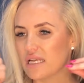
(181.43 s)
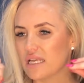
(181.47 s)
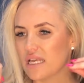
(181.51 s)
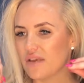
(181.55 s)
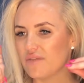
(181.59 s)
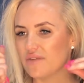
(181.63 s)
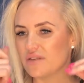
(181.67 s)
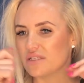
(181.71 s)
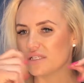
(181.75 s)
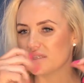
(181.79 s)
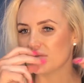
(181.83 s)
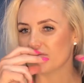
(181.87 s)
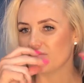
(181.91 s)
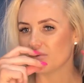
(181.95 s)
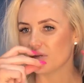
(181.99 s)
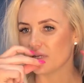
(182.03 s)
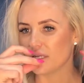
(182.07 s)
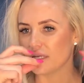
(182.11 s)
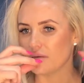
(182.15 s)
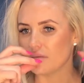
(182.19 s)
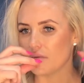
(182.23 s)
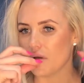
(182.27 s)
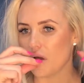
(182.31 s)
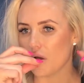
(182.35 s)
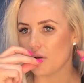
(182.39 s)
going to give you some
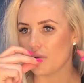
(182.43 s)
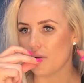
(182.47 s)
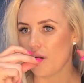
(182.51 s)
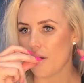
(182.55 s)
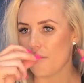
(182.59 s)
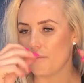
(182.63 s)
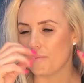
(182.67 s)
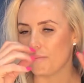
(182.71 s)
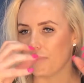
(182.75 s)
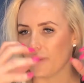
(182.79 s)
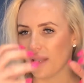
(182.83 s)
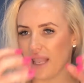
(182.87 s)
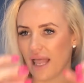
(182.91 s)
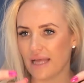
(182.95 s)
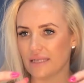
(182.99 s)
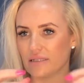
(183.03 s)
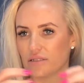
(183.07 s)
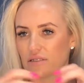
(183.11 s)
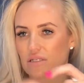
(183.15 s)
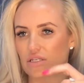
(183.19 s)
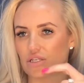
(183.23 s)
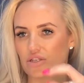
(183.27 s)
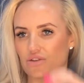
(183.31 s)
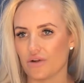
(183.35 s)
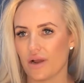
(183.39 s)
really
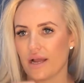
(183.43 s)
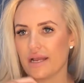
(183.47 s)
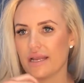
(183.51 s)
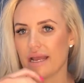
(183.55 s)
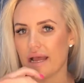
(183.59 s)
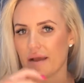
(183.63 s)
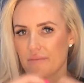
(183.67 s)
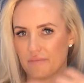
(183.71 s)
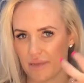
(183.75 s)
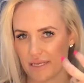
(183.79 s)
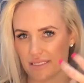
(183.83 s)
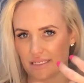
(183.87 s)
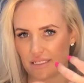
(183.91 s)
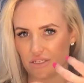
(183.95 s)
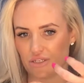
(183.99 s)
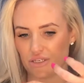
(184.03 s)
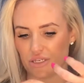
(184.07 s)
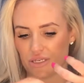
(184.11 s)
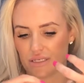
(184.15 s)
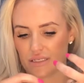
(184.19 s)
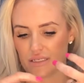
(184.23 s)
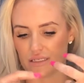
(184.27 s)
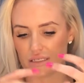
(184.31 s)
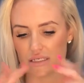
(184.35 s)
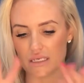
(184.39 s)
blunt, straight out
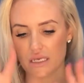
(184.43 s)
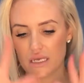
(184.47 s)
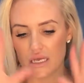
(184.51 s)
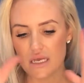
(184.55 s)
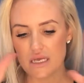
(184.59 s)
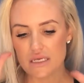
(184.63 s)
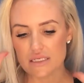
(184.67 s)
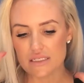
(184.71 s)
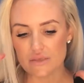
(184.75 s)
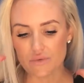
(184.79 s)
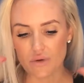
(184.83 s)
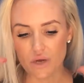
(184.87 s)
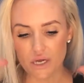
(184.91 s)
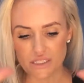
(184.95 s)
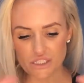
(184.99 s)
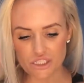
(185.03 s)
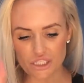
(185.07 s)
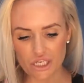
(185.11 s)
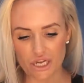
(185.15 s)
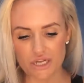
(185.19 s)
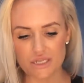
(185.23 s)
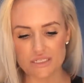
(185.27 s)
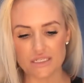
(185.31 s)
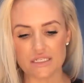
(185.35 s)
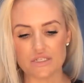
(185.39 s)
messages. So I
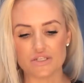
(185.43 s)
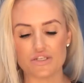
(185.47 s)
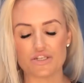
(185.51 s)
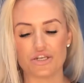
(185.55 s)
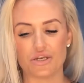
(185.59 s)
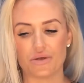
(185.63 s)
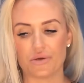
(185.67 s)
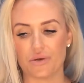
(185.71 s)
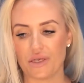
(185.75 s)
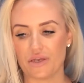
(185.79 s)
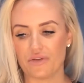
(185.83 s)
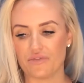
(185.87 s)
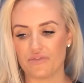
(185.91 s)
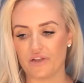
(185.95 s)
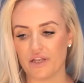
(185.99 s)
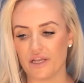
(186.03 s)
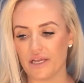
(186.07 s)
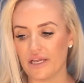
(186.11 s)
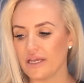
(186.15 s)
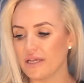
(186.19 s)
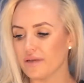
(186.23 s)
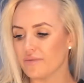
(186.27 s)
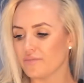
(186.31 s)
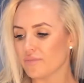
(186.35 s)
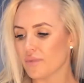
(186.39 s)
chose
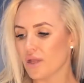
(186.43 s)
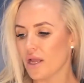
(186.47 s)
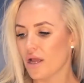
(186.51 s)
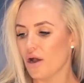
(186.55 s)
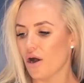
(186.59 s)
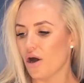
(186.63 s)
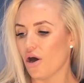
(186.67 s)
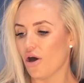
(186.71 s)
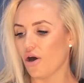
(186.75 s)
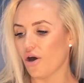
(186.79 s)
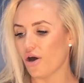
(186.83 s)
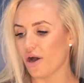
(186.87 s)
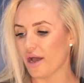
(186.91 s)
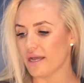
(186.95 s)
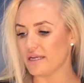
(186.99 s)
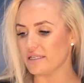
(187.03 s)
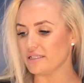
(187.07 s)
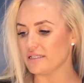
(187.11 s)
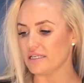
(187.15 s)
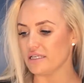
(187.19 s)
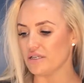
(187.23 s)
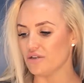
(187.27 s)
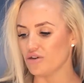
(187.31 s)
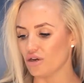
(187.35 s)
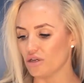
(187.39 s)
intuitively. I
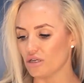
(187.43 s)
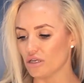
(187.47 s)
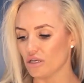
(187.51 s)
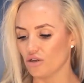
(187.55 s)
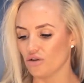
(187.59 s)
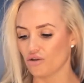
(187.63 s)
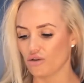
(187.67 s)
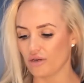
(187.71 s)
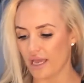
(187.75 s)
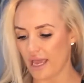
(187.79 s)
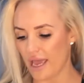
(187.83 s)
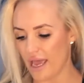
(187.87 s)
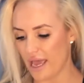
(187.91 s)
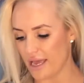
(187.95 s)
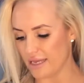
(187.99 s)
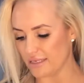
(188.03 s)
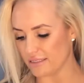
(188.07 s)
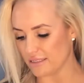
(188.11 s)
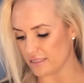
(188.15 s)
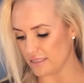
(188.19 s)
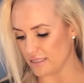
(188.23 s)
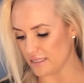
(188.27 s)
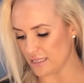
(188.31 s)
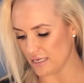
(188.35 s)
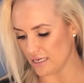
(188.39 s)
did not look
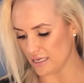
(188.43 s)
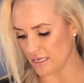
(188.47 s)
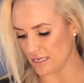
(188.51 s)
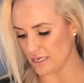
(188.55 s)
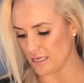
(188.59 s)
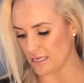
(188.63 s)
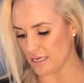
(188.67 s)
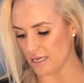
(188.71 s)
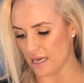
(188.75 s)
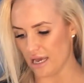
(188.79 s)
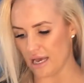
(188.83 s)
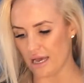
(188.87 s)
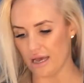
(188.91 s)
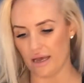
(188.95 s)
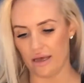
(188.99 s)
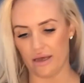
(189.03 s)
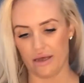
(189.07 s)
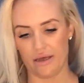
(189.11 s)
at the